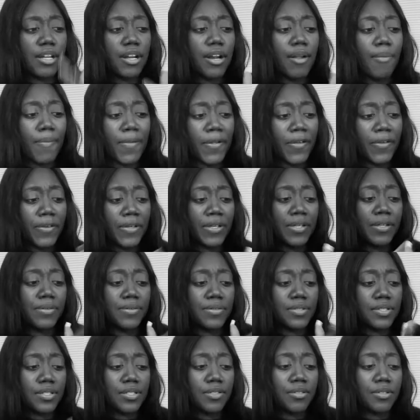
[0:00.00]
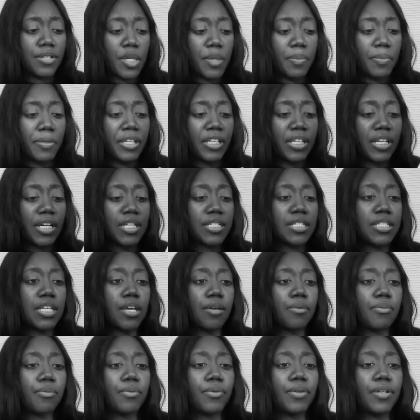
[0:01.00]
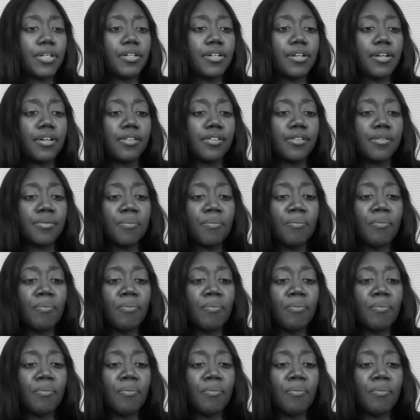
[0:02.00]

that Mo and Q is still keeping in contact with one another.